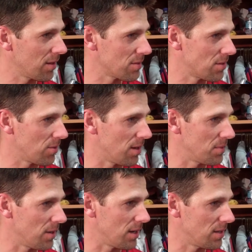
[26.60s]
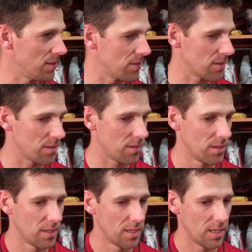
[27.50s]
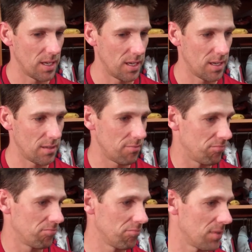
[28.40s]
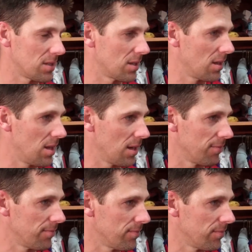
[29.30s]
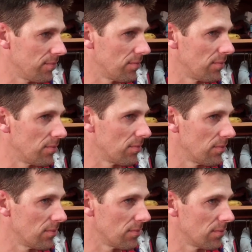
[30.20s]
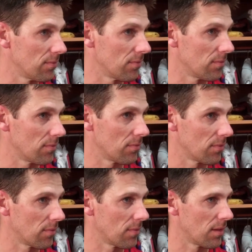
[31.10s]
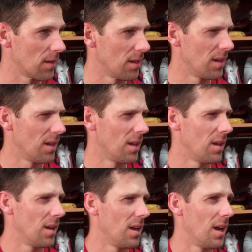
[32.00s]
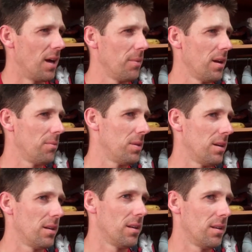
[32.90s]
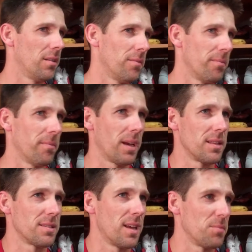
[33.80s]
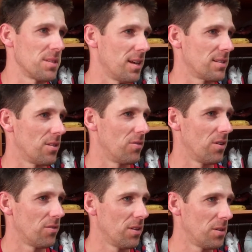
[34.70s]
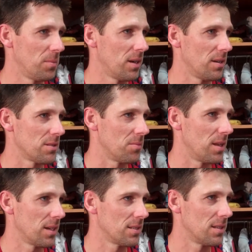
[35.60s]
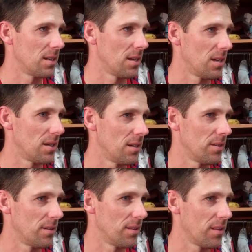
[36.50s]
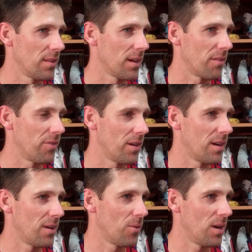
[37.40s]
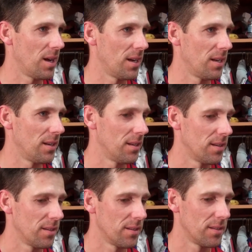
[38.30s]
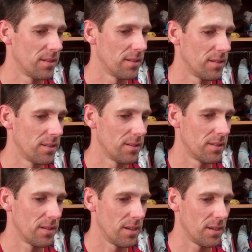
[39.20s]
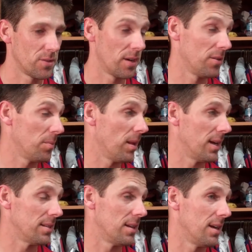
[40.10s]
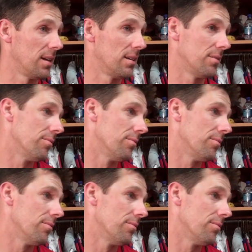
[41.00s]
close to where I'm trying to, so uh, it's a good thing. What kind of like kinks? What kind of kinks did you work out? I mean, I've been making the same mistakes over and over a little bit on some things, and uh, I think I figured out why. And I tried to apply it today, and